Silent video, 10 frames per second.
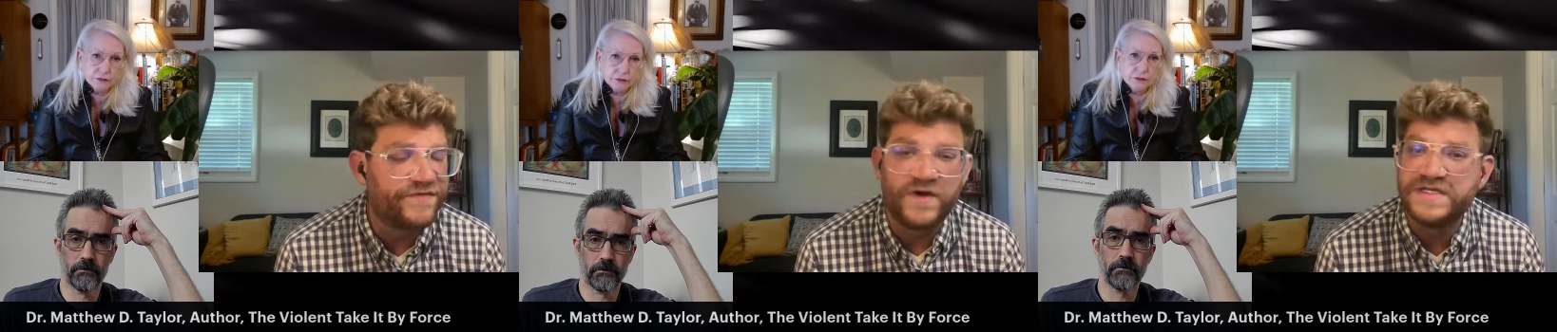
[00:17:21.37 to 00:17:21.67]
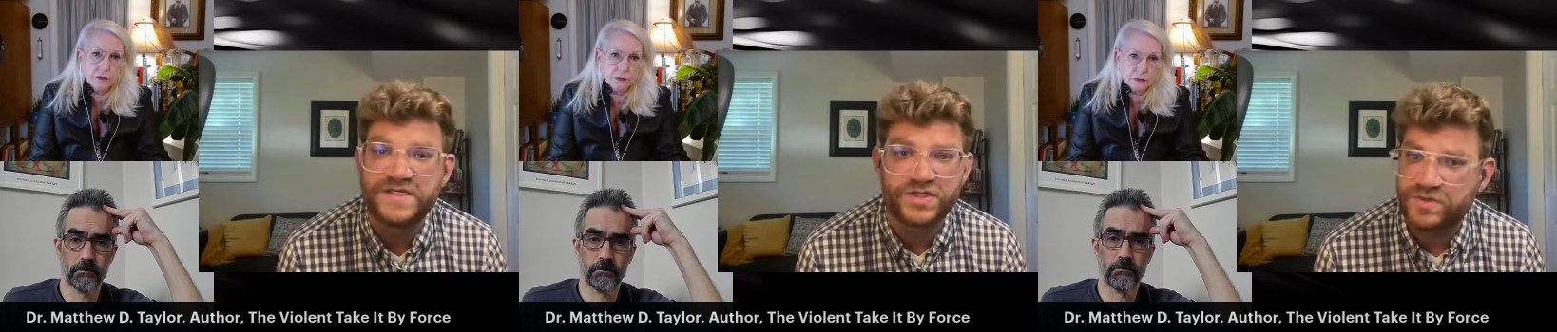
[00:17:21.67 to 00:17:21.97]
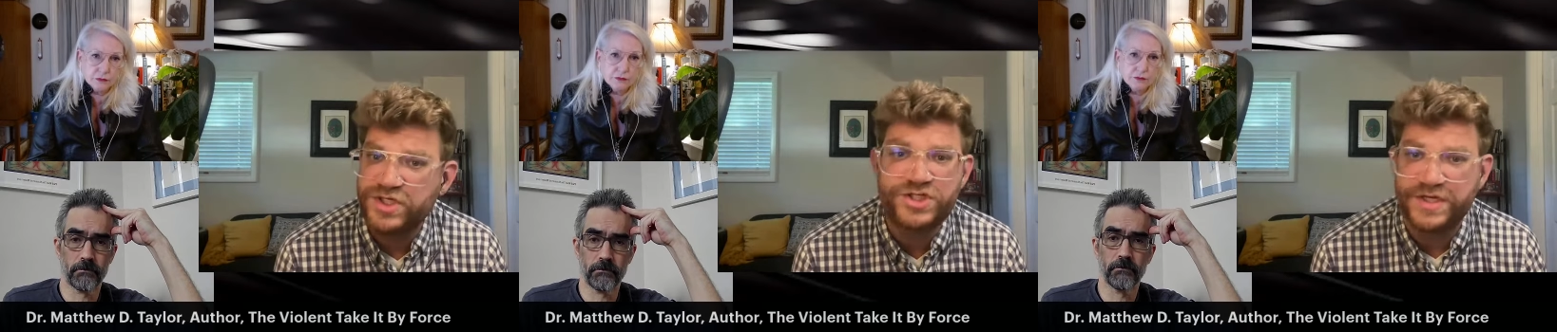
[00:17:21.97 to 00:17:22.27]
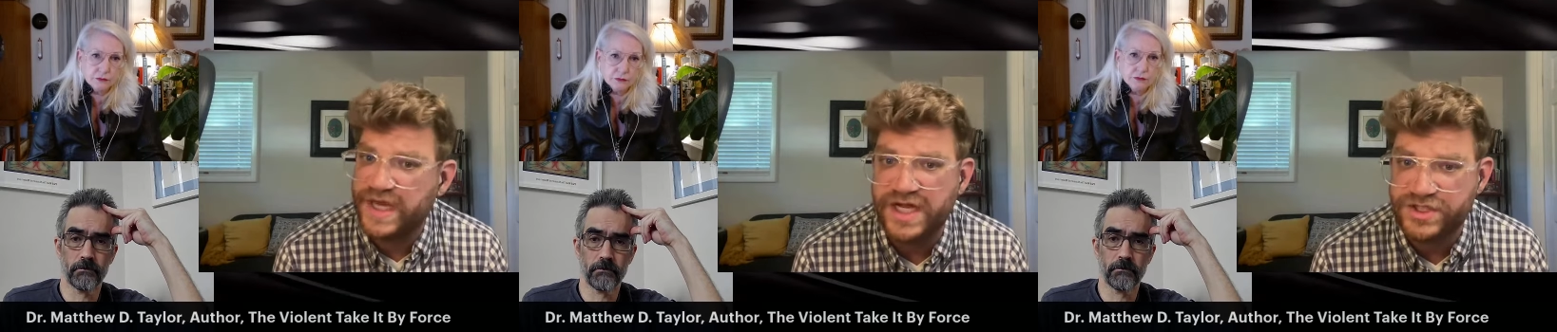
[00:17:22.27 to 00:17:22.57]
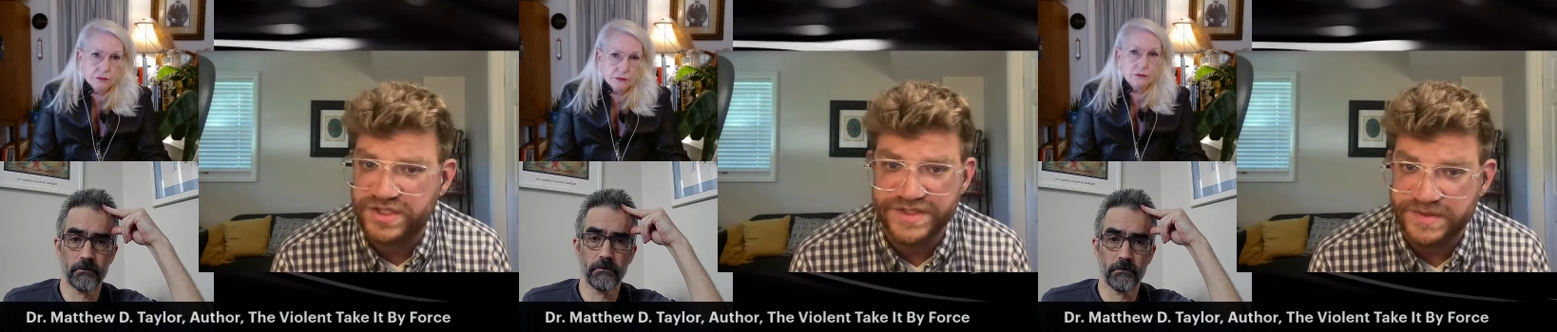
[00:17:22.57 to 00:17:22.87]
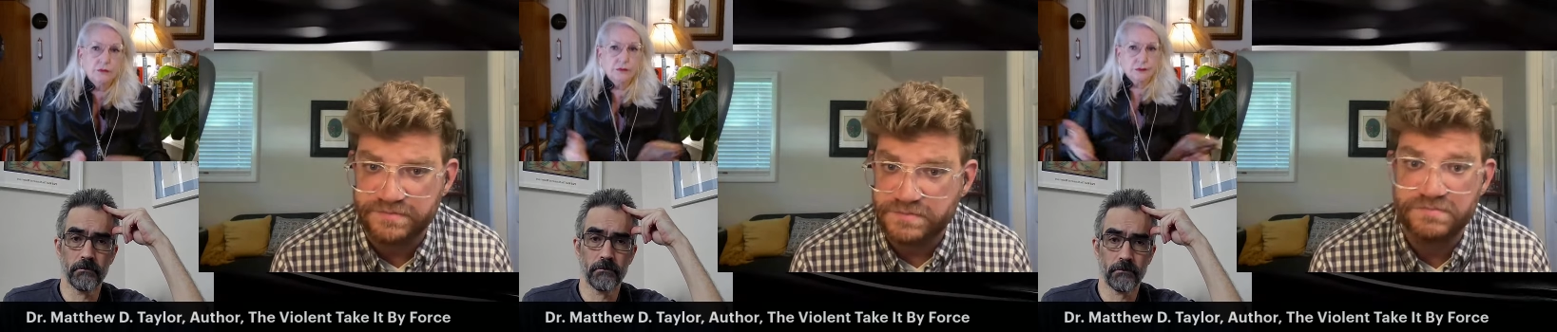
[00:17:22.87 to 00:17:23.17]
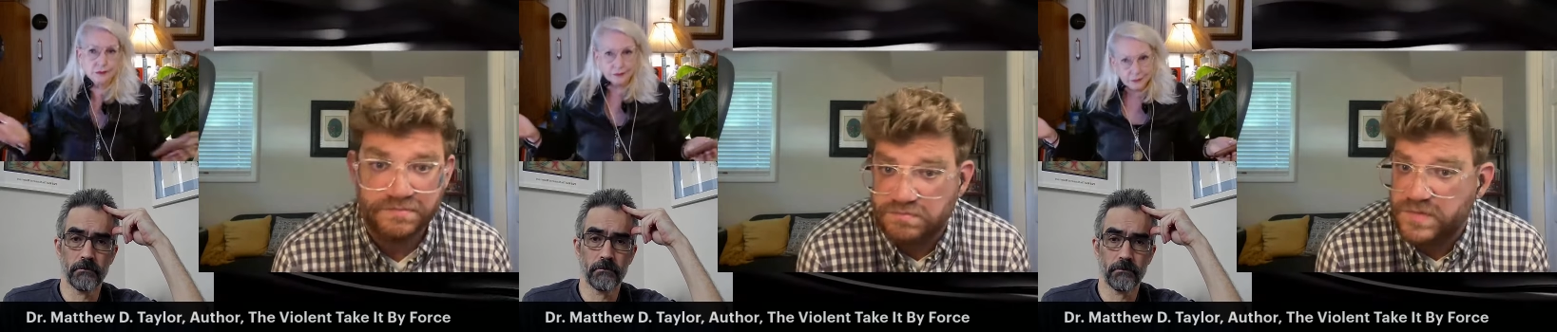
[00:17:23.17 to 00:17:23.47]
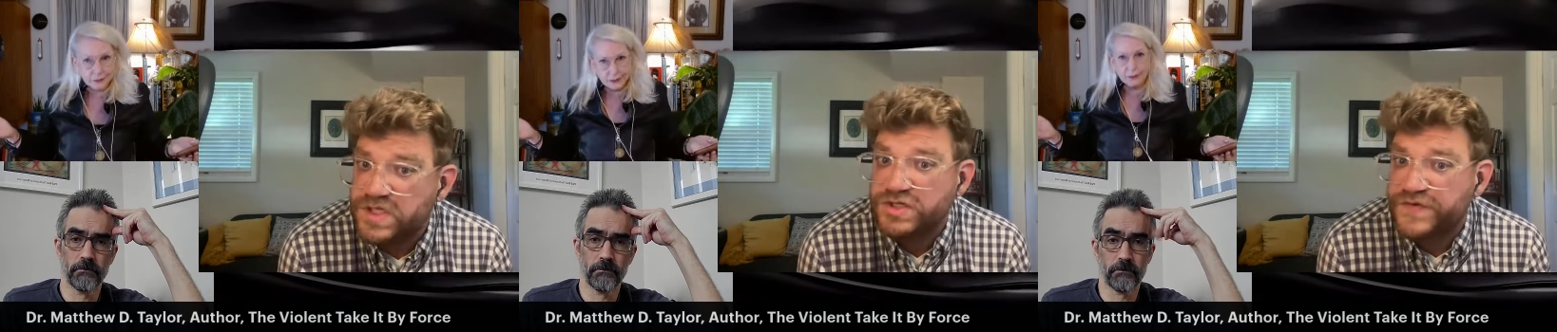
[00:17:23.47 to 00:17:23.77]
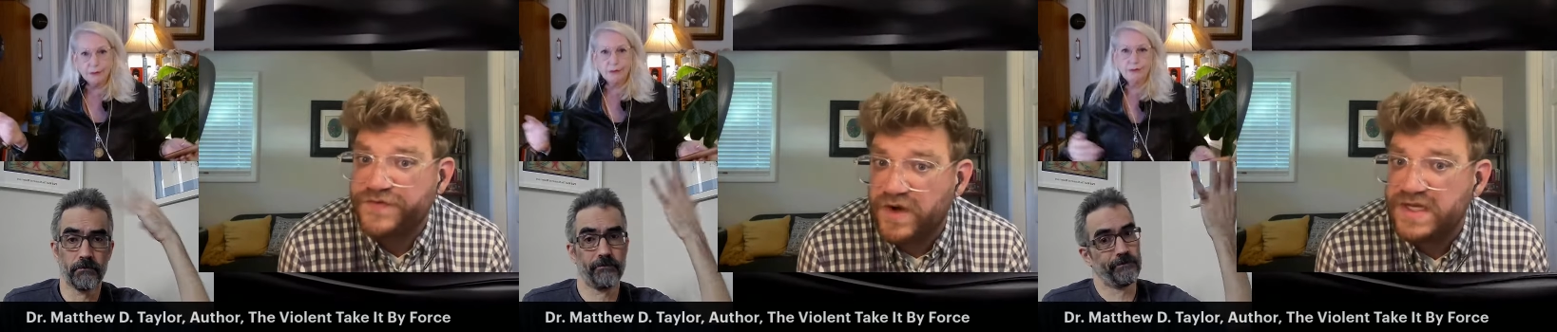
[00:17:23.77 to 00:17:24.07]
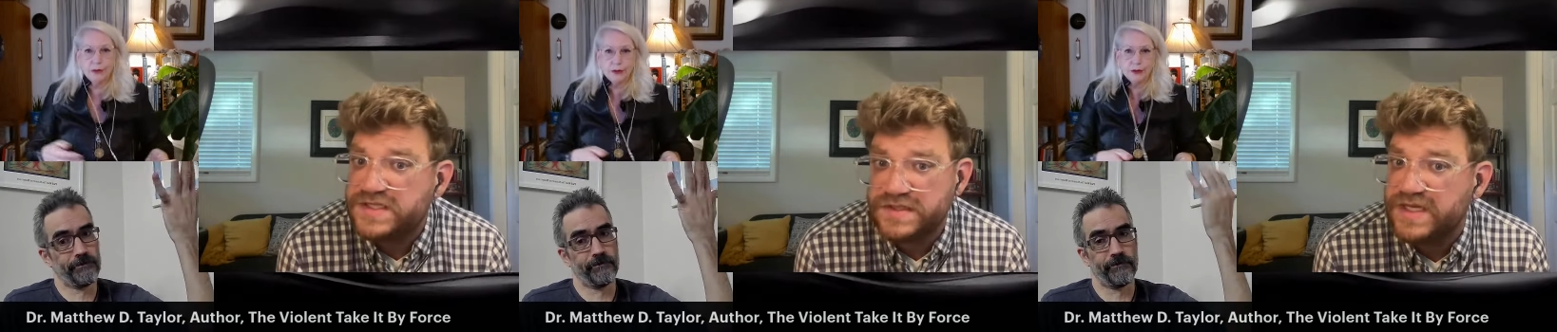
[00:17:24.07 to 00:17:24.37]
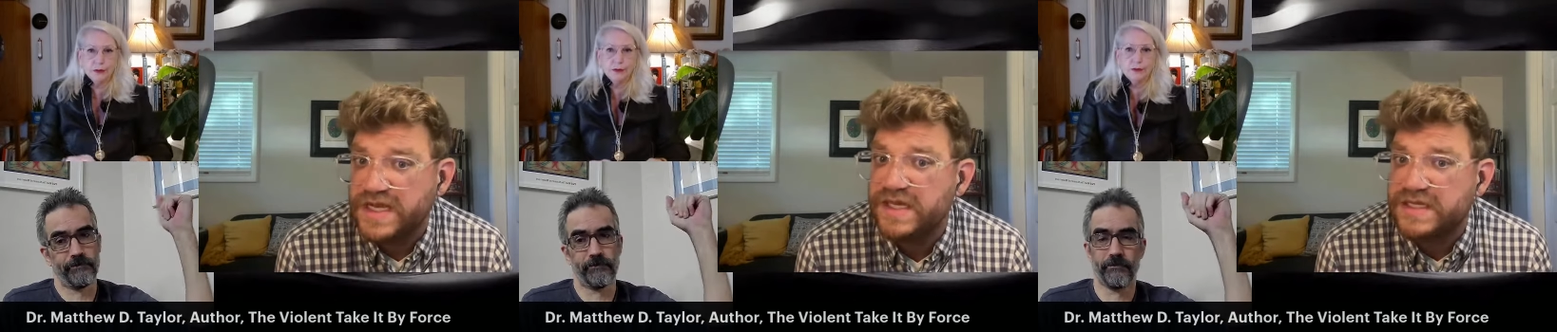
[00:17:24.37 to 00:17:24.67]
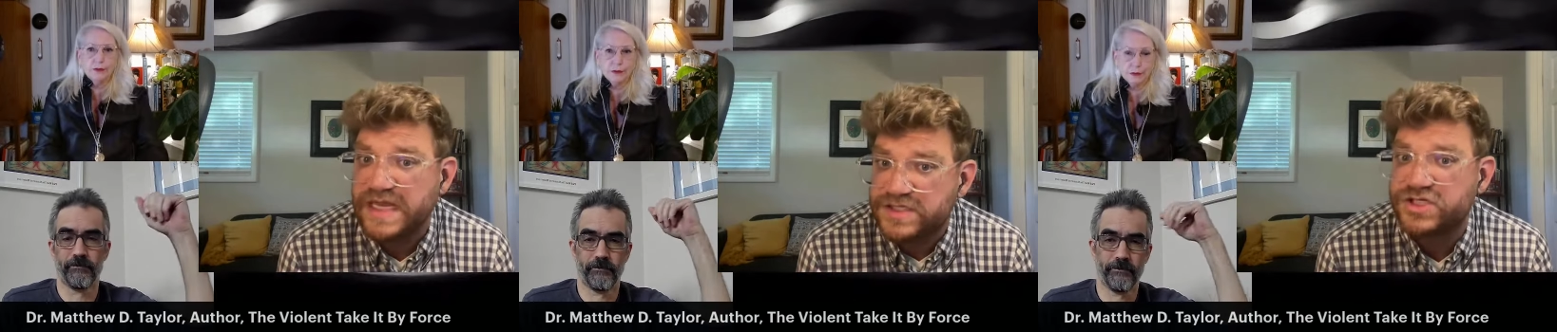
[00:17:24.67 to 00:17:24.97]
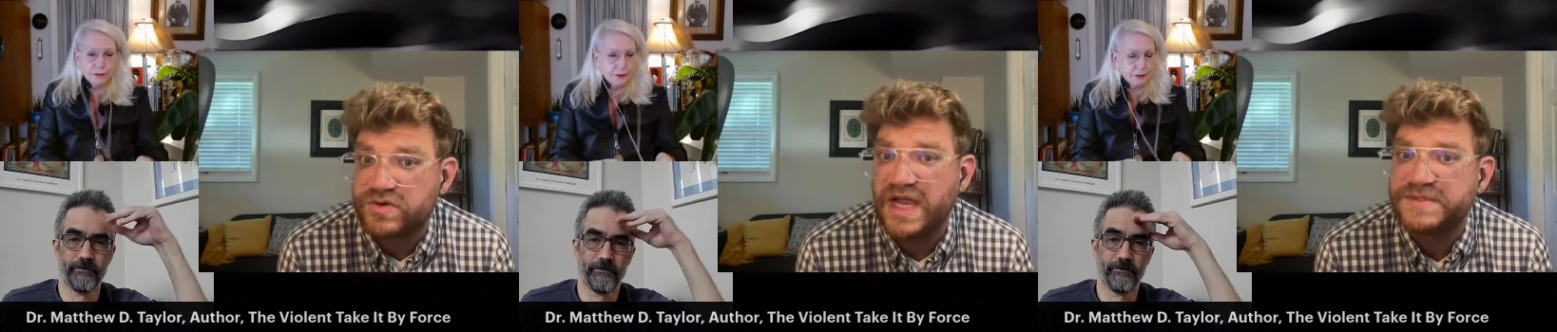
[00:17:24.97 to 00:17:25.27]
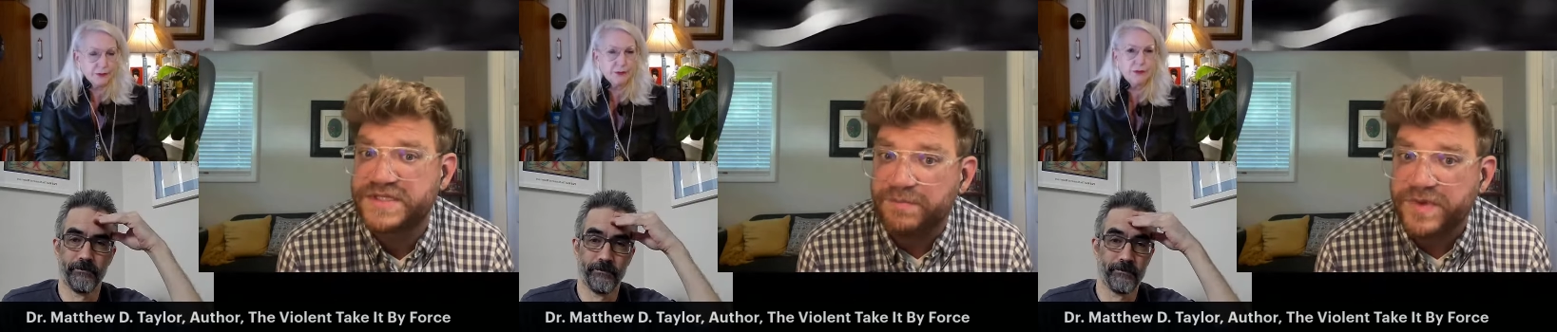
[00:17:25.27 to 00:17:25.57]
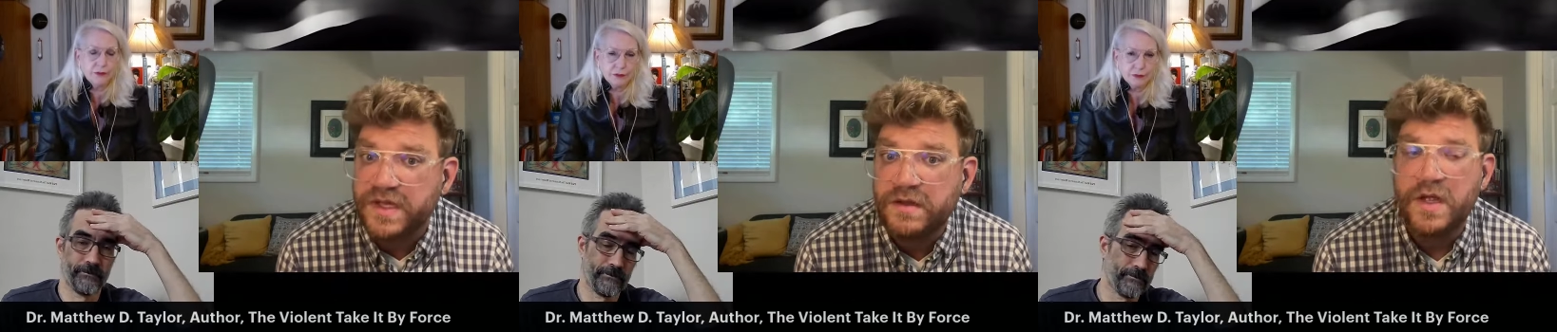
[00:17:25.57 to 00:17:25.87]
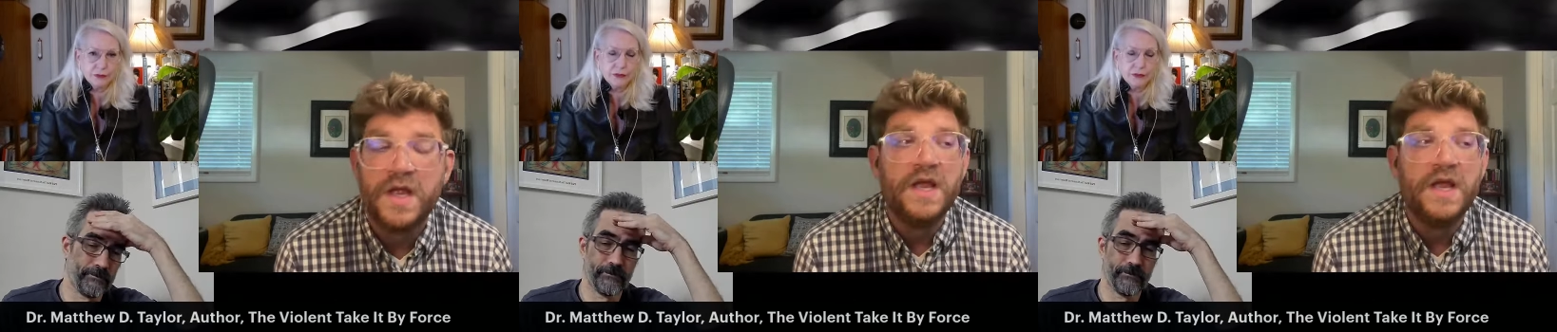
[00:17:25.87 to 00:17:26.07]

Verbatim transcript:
Speaker 1: for instance, Christian nationalism useful phrase. It, it, it describes something.